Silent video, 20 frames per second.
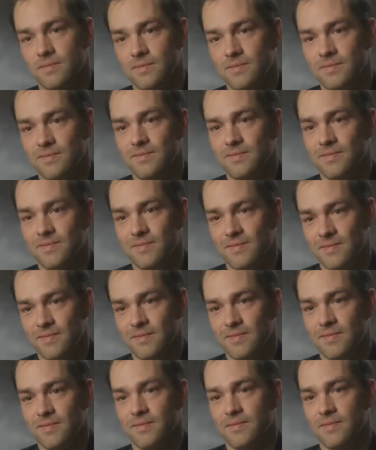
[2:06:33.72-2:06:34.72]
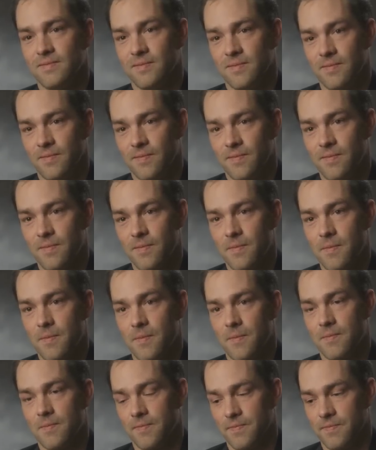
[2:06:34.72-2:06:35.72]
you that you were being put up for a Medal of
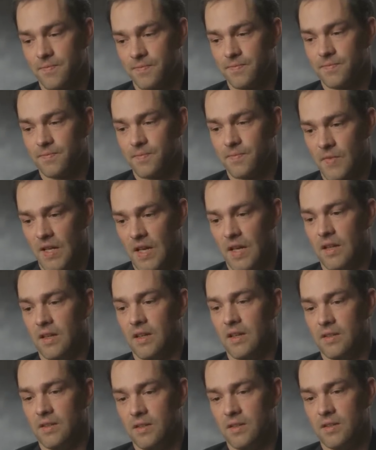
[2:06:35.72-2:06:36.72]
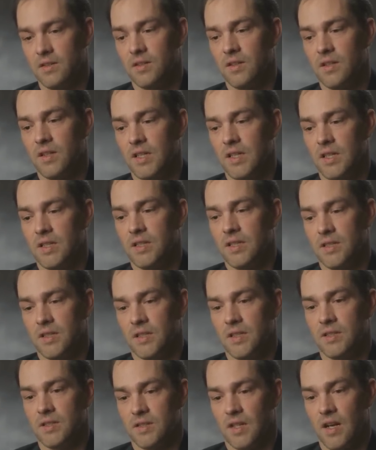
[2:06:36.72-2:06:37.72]
Honor. Yeah, they'd,
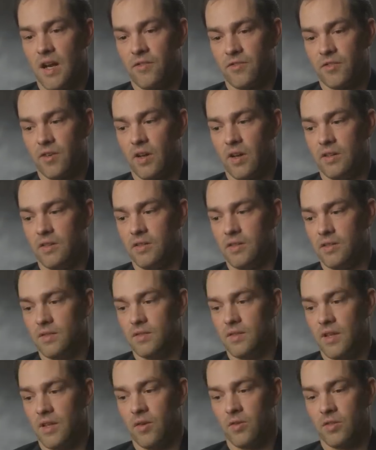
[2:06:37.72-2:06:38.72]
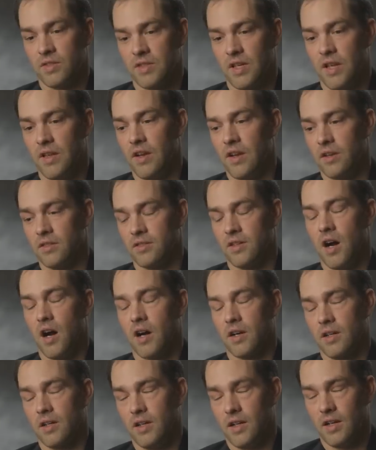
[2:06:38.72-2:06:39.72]
I said after they were sitting there
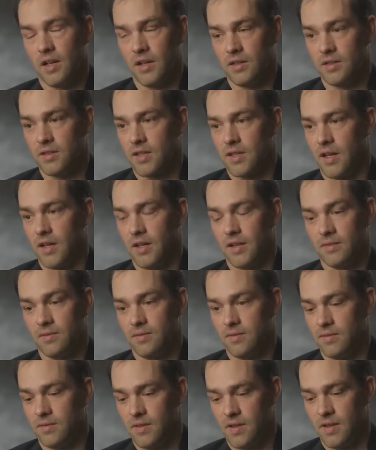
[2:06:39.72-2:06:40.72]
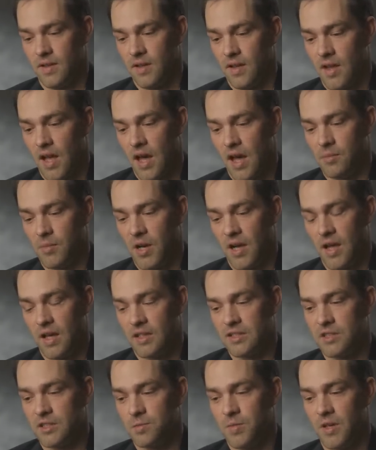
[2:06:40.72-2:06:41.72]
talking and I'd kind of had my
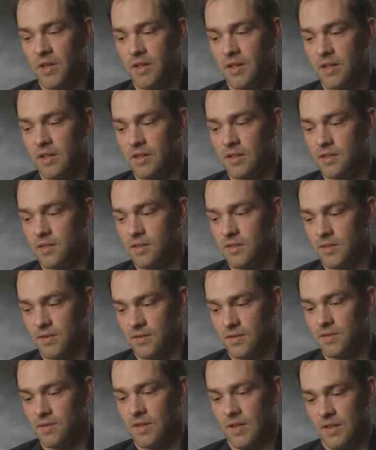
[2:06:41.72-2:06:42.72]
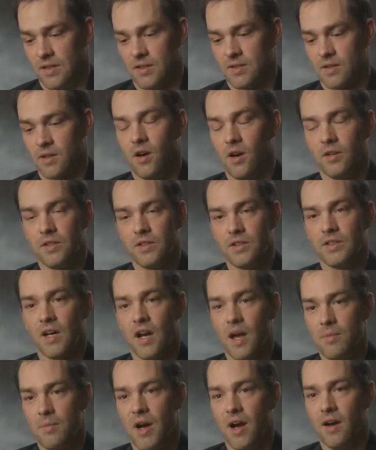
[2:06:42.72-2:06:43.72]
head spinning and called the
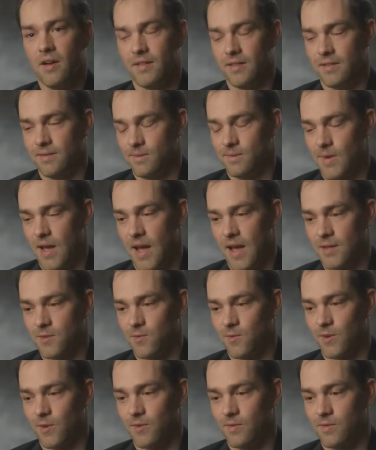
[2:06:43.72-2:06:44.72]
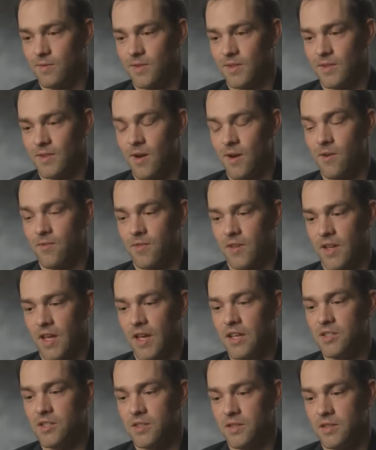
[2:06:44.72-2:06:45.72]
timeout and asked for
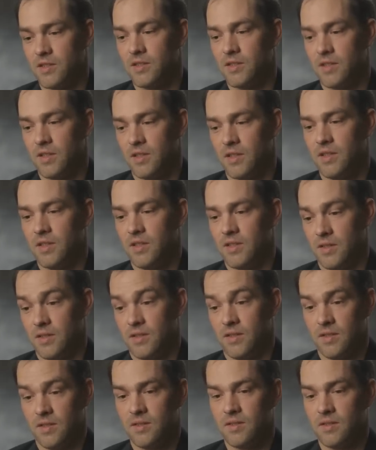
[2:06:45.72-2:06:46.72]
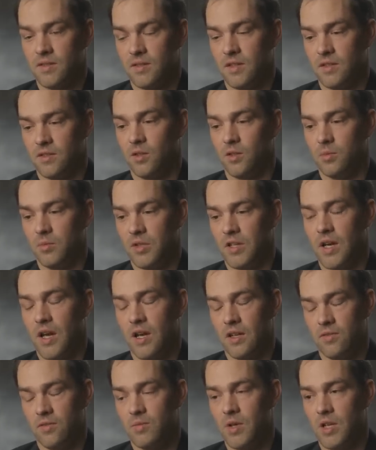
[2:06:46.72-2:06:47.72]
clarification. They told me, yeah,
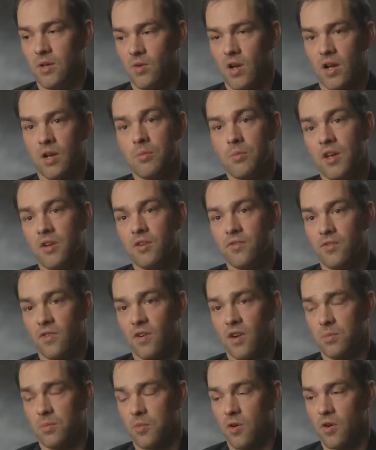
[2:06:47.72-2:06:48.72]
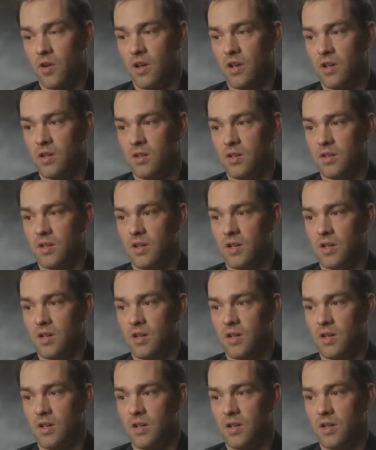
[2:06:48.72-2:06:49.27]
you've been recommended for upgrade.